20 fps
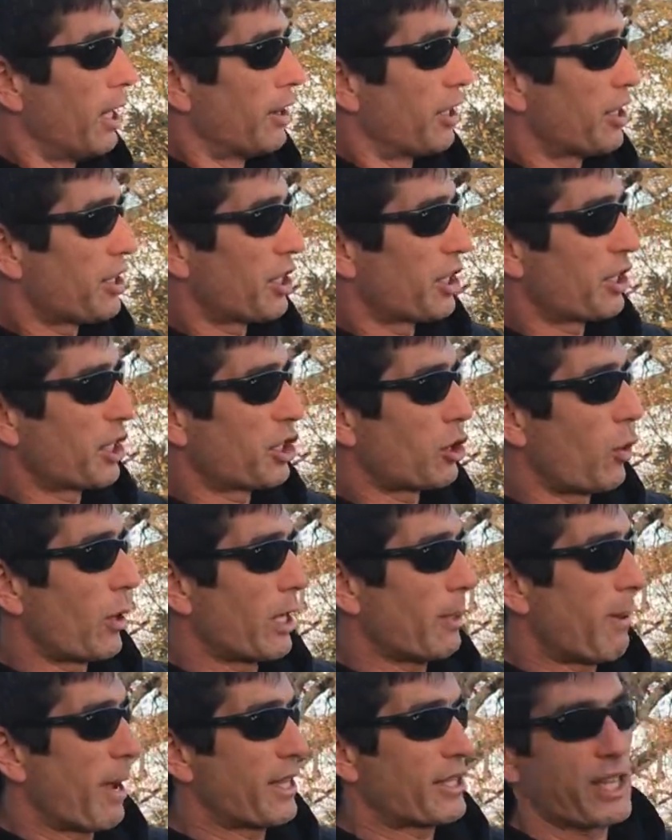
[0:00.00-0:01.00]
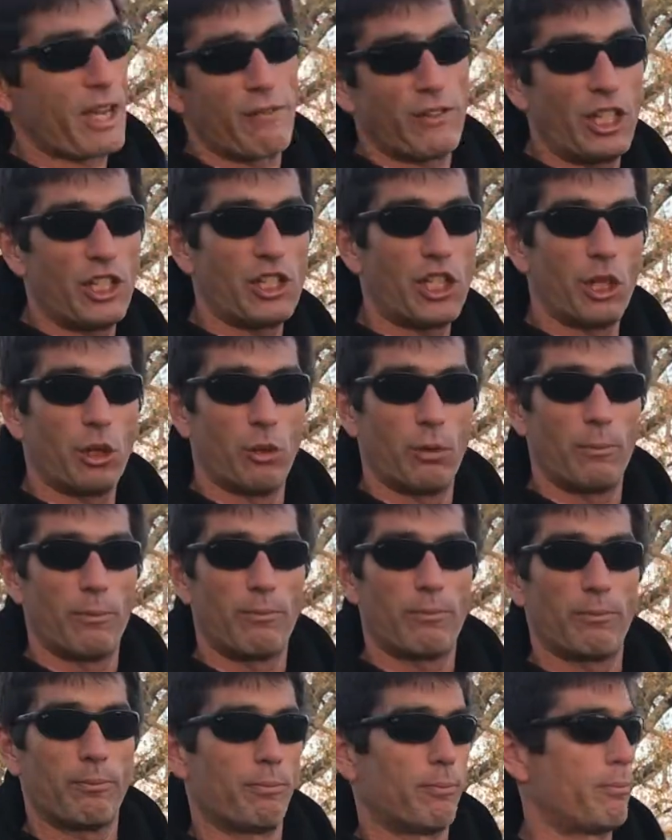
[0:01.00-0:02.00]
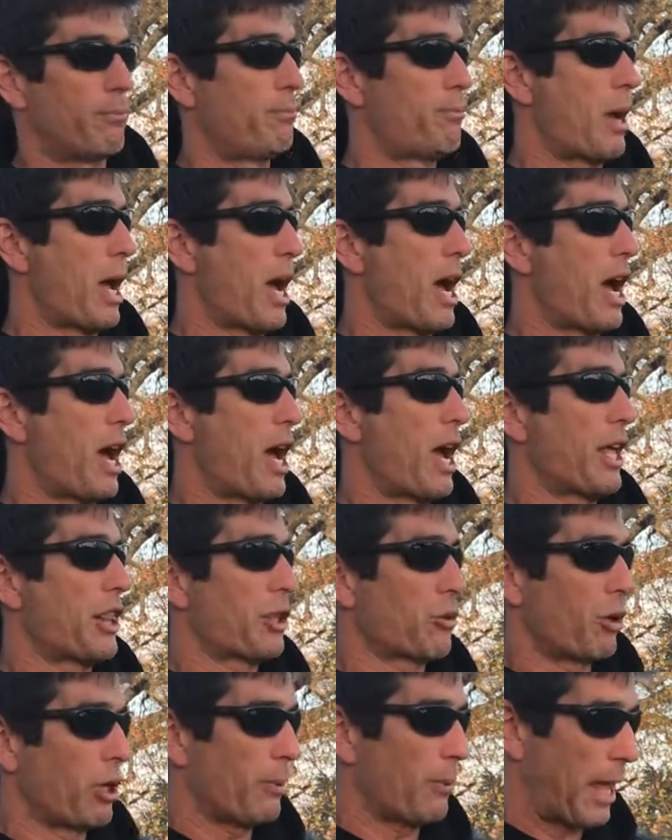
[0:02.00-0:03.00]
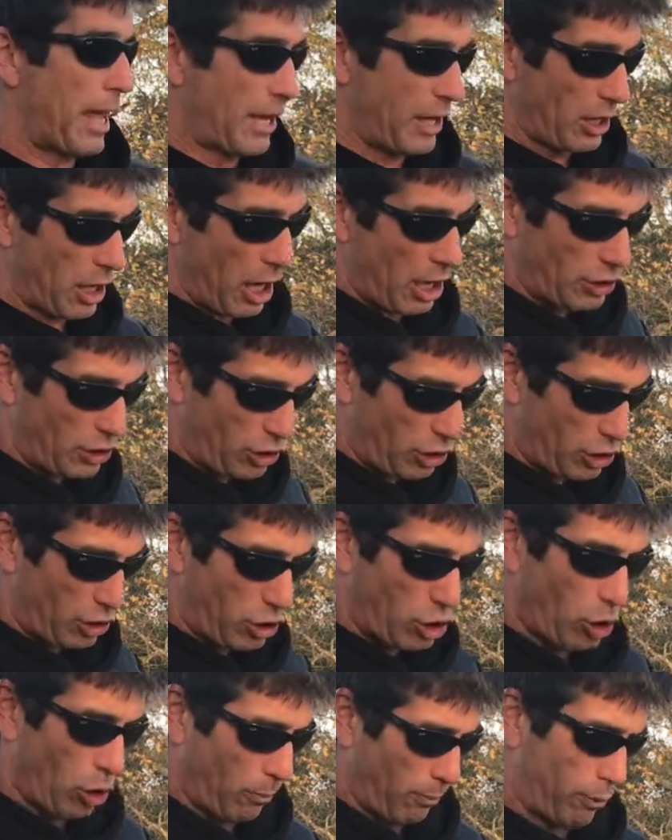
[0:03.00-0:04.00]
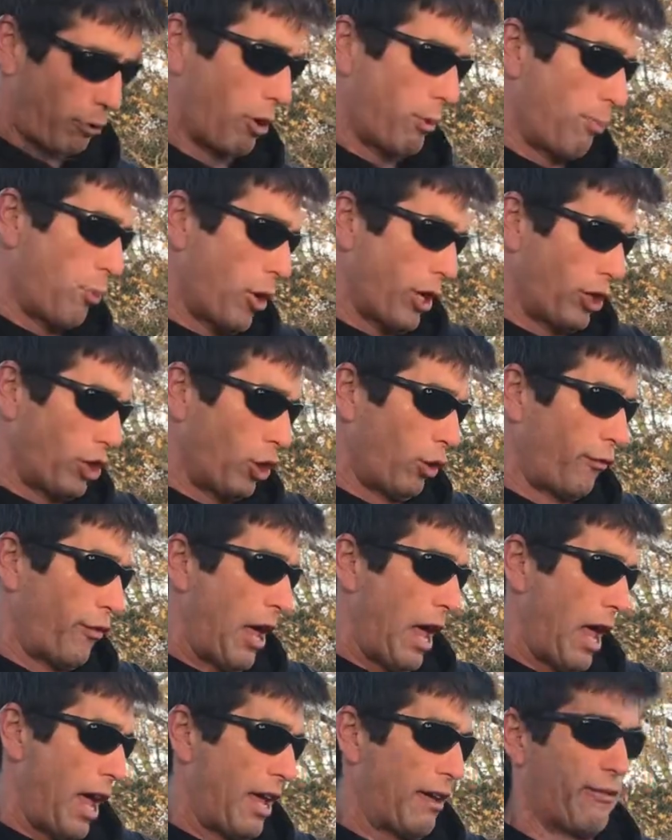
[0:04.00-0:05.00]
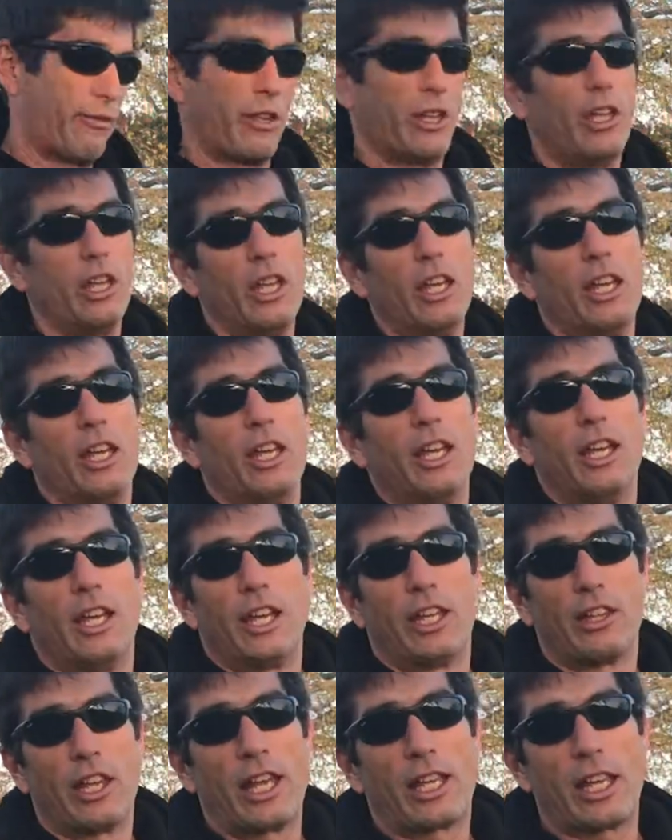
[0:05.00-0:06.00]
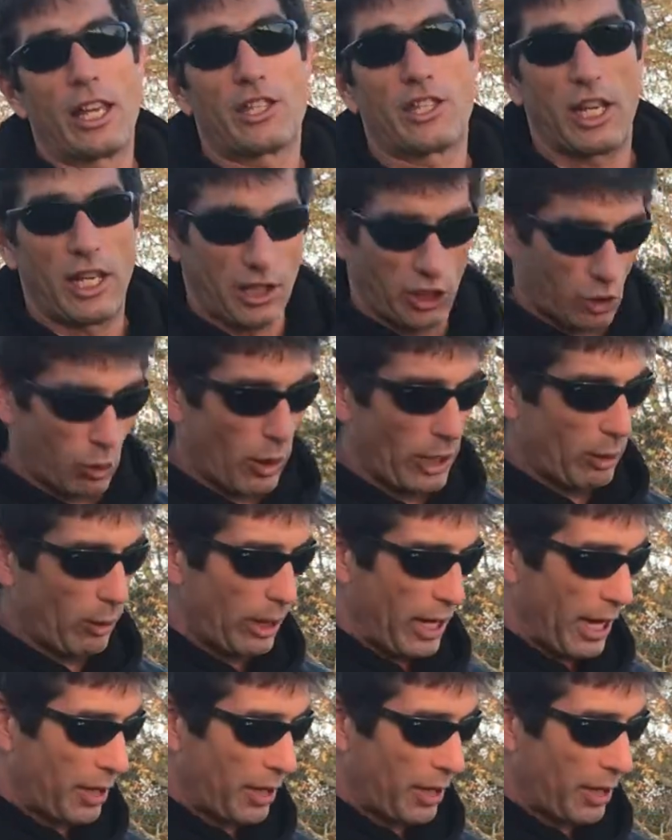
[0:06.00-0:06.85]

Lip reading: This is a 20 by 72 by 3.25. And like I said, it's 21